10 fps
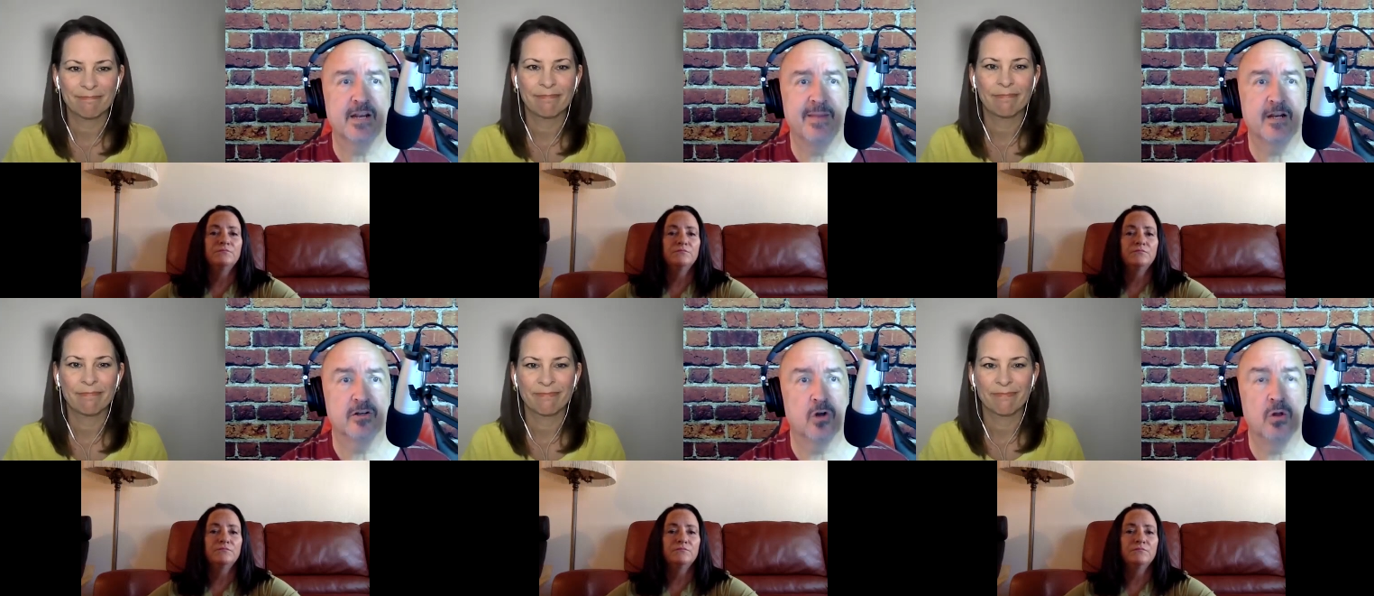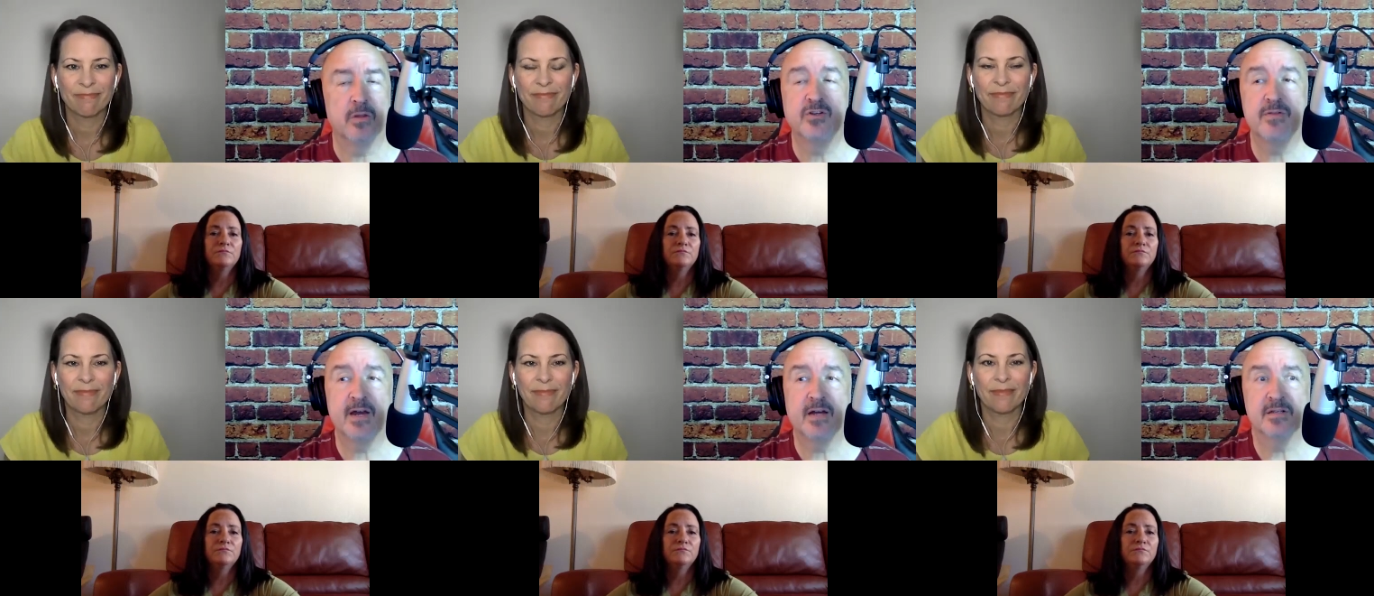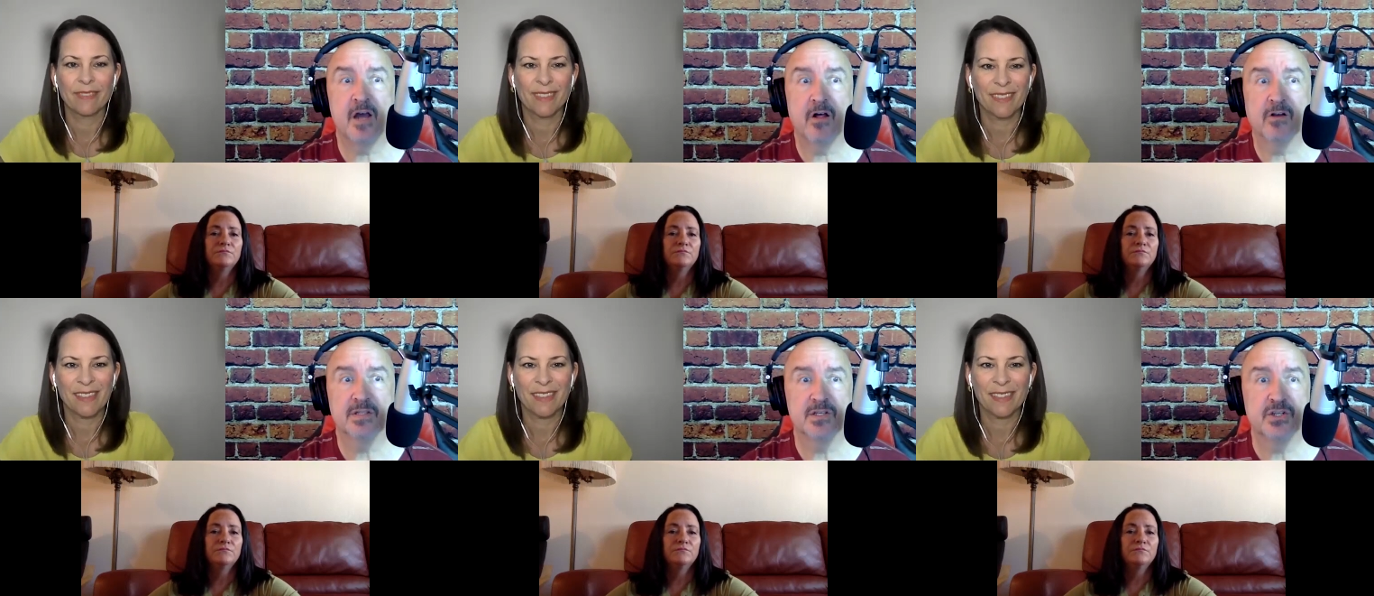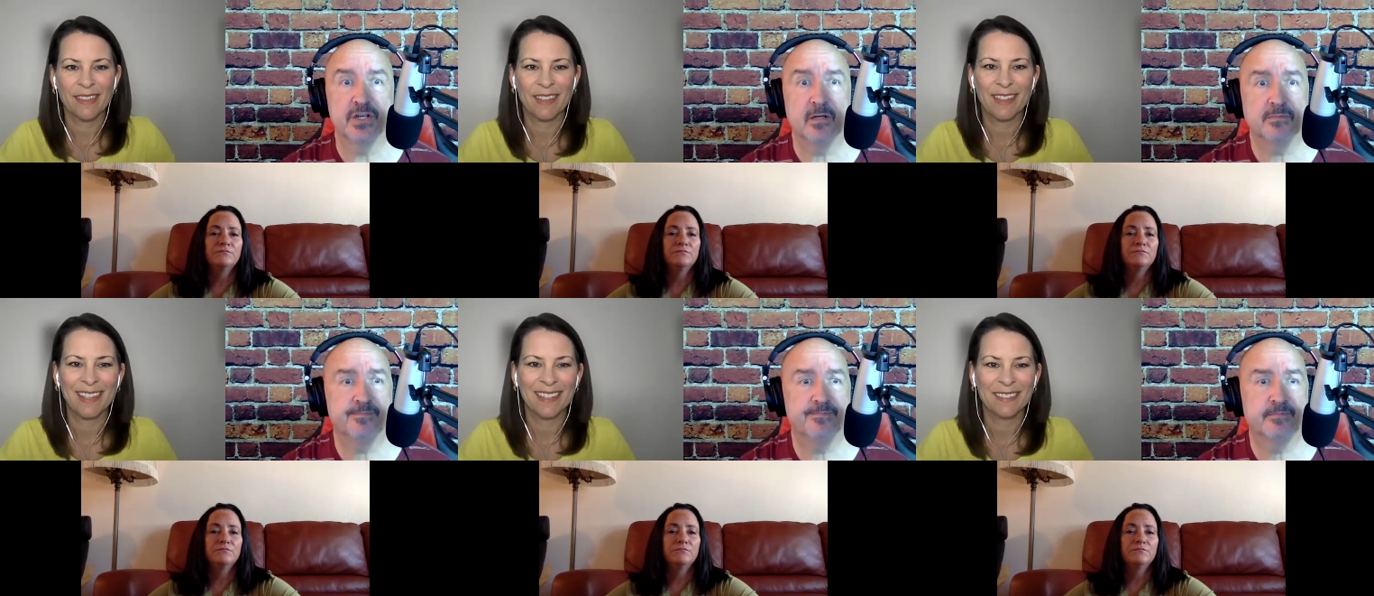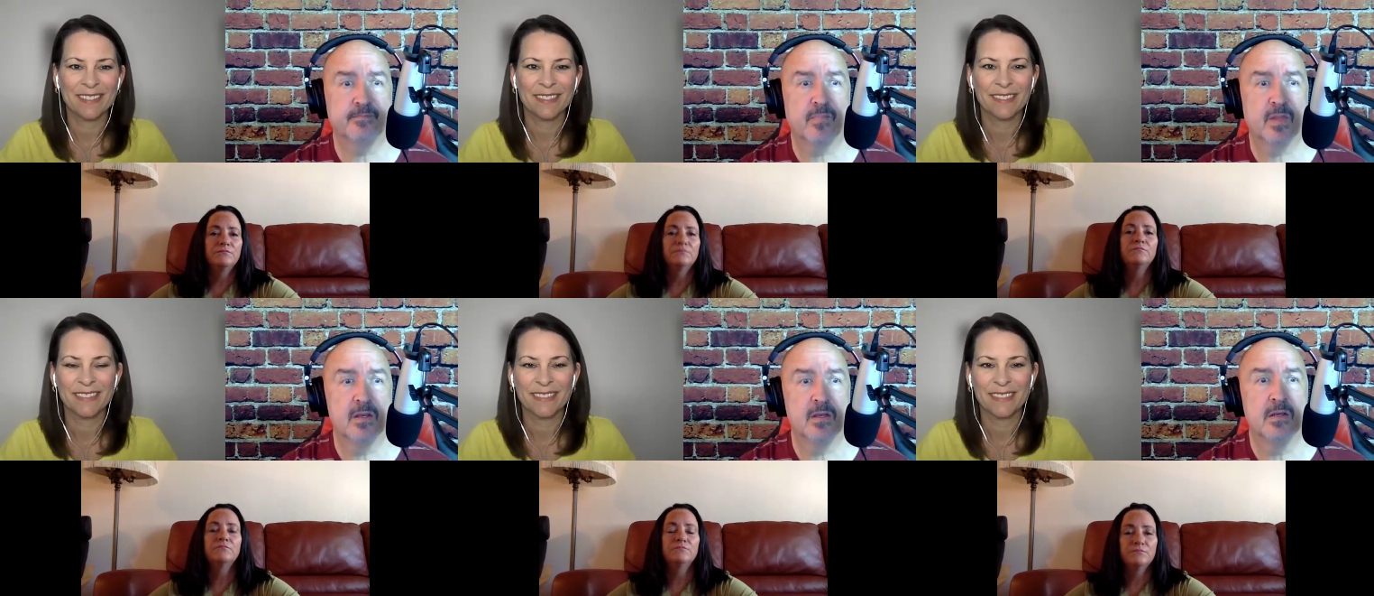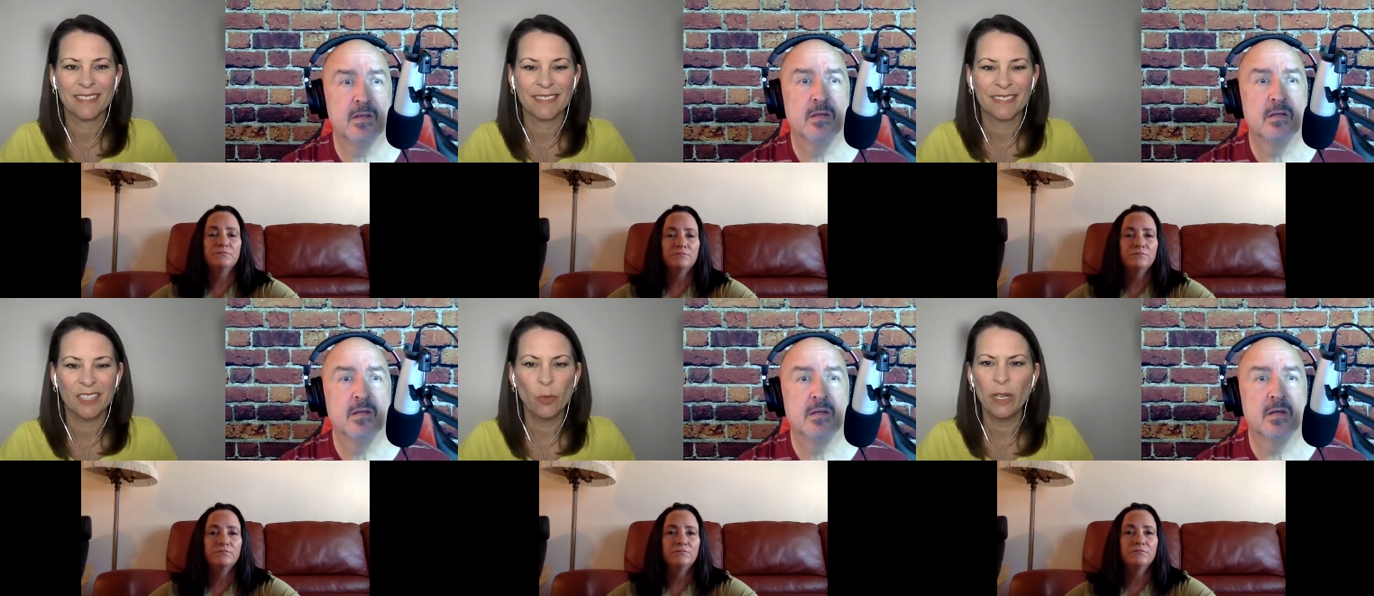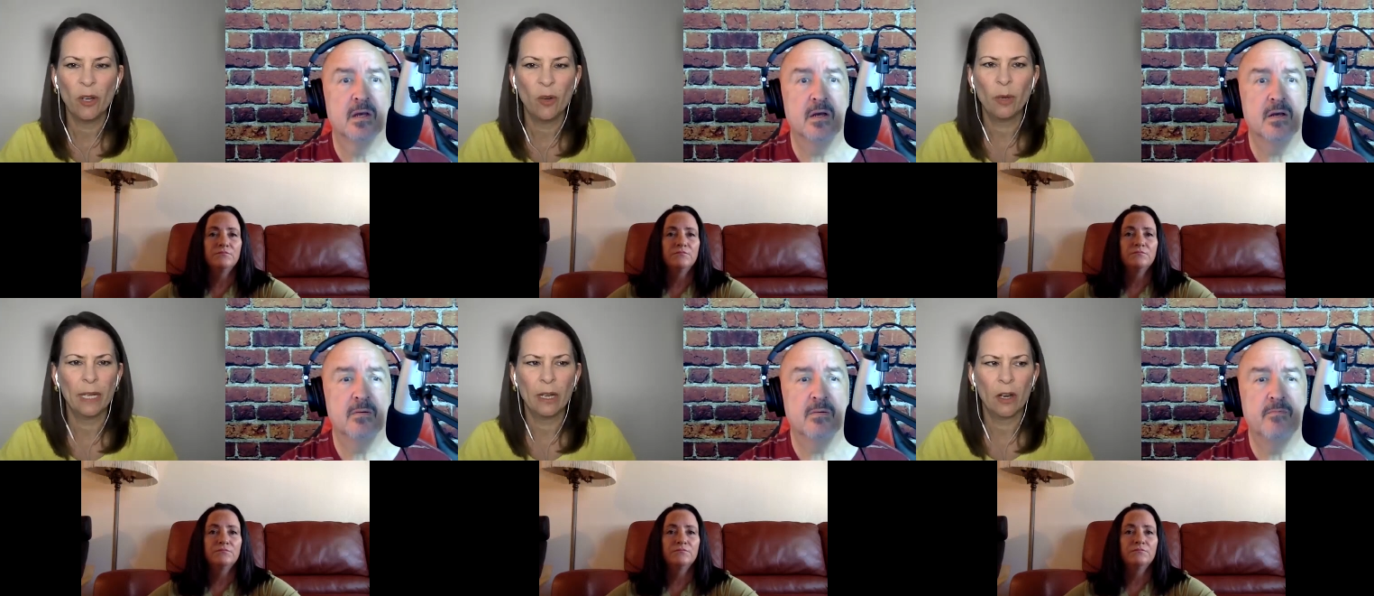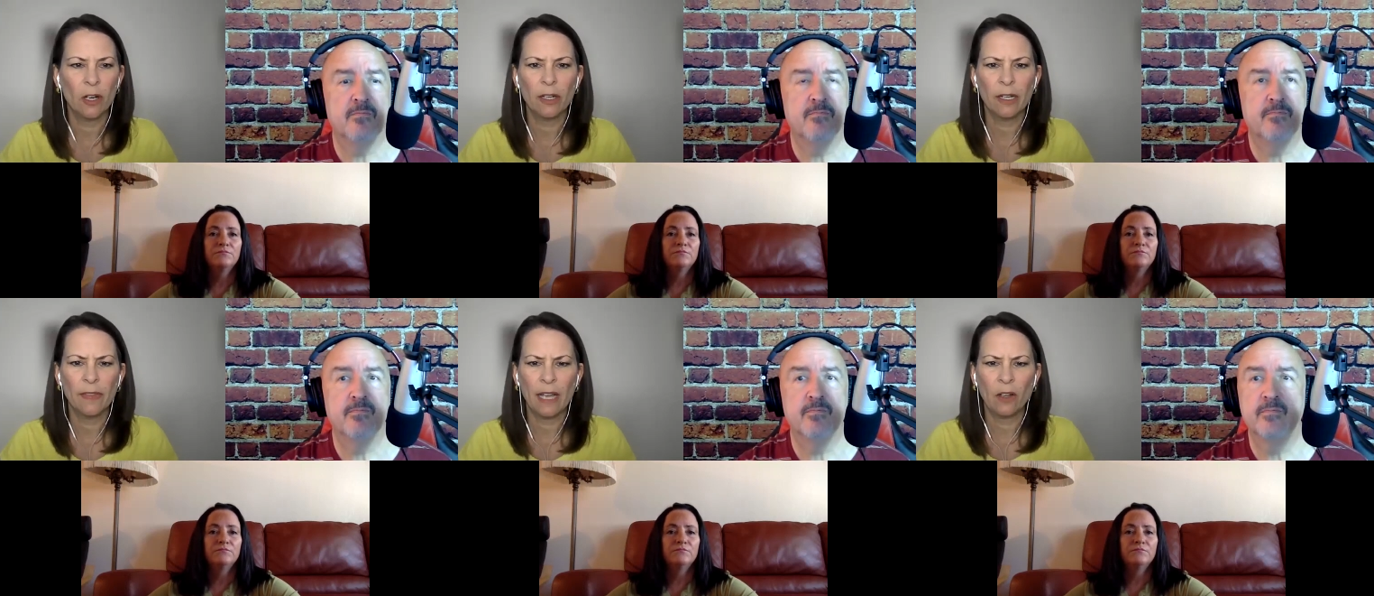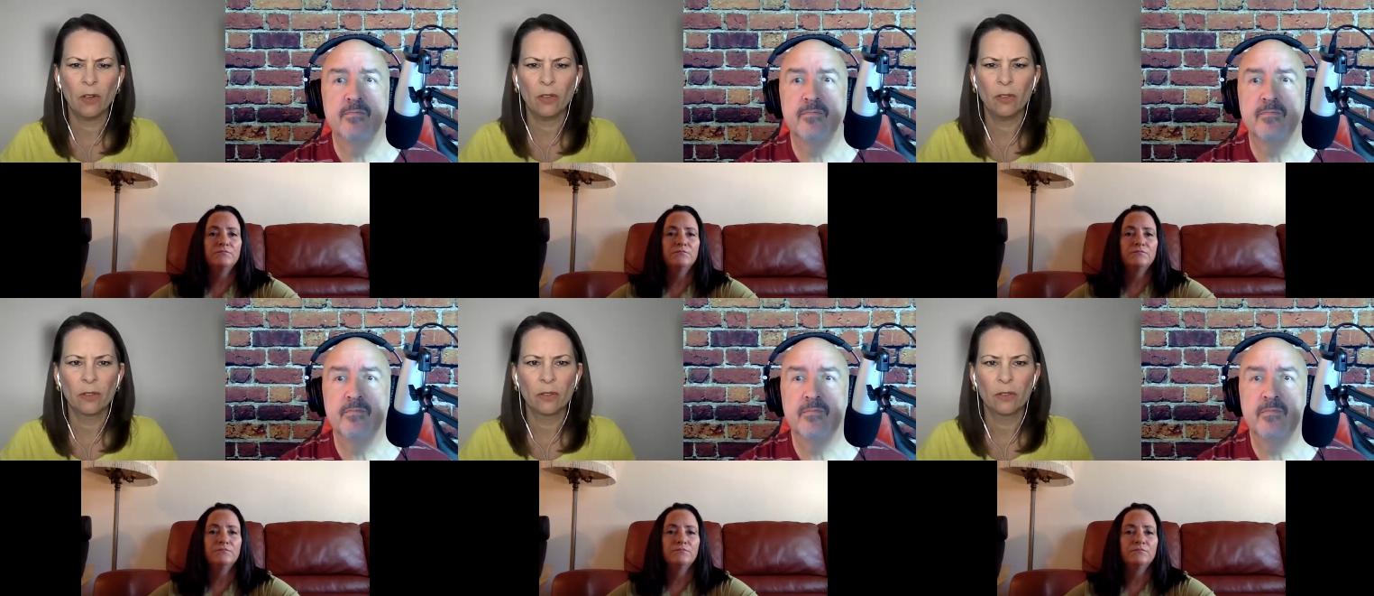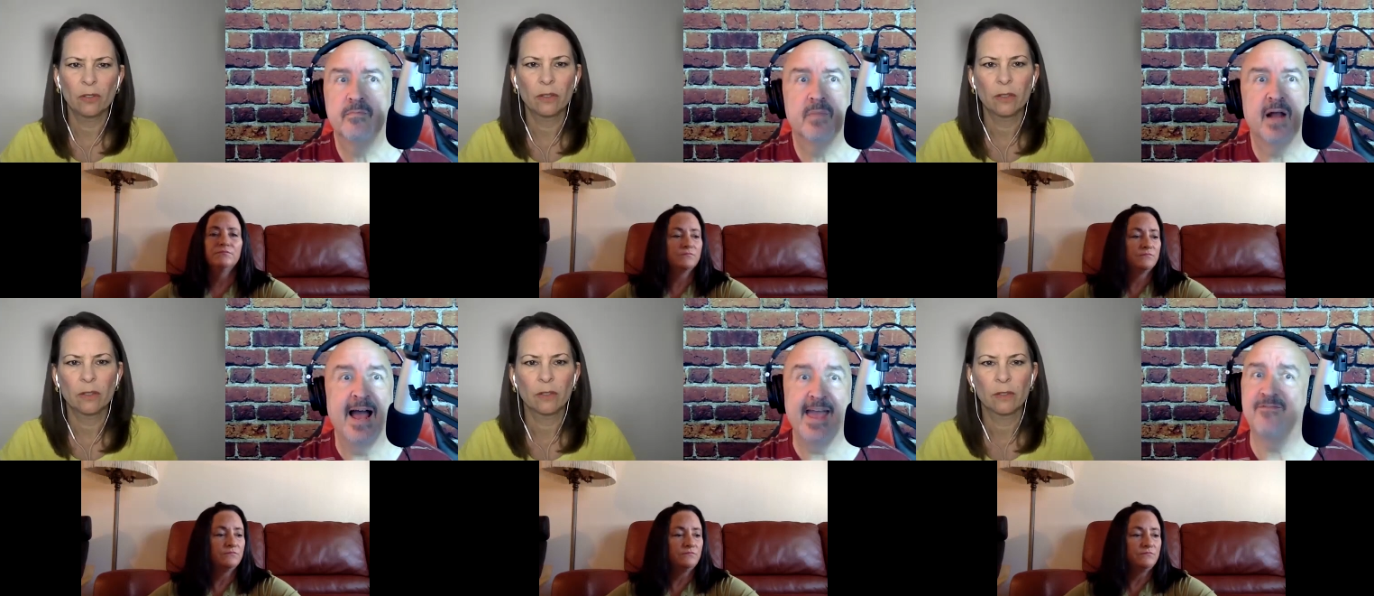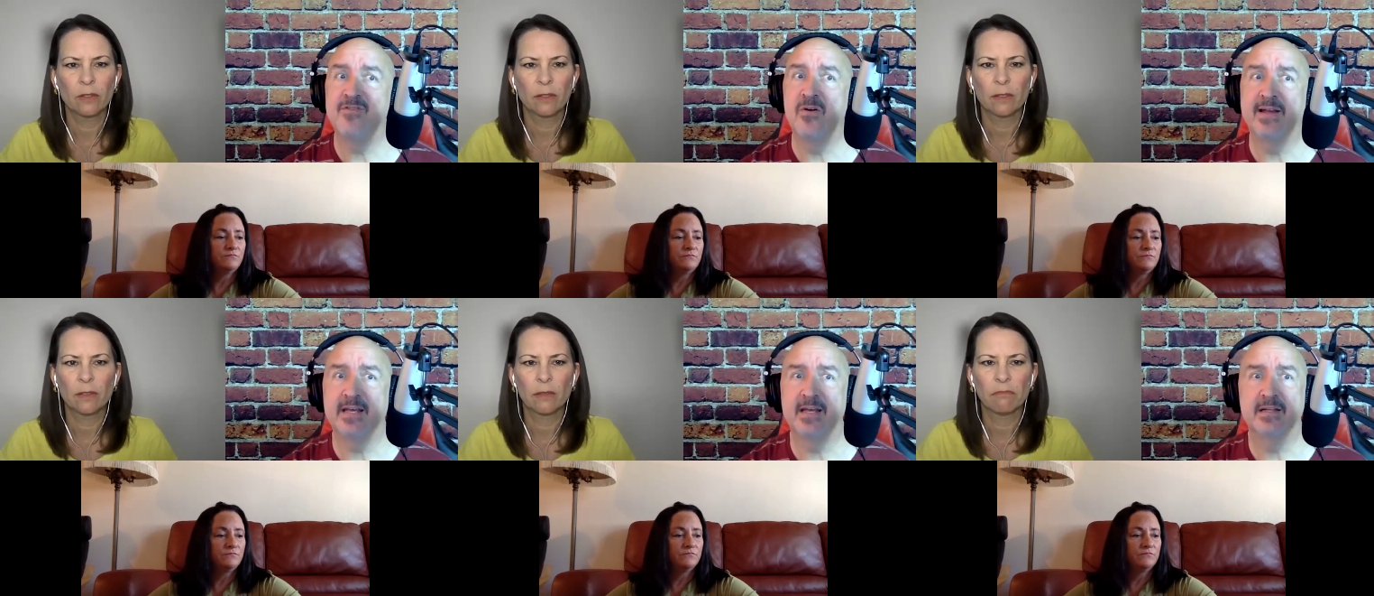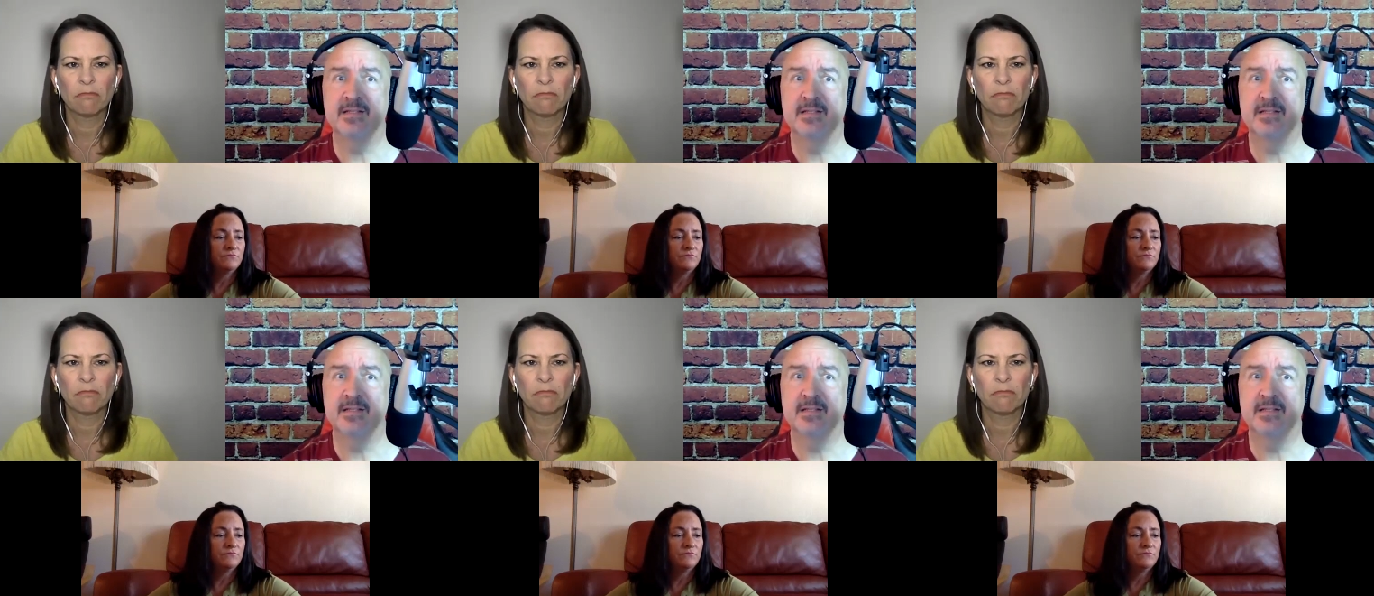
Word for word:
Speaker 1: meet our goal of $2000 this year
Speaker 2: do we know um, where we are in that goal
Speaker 1: i have no idea it's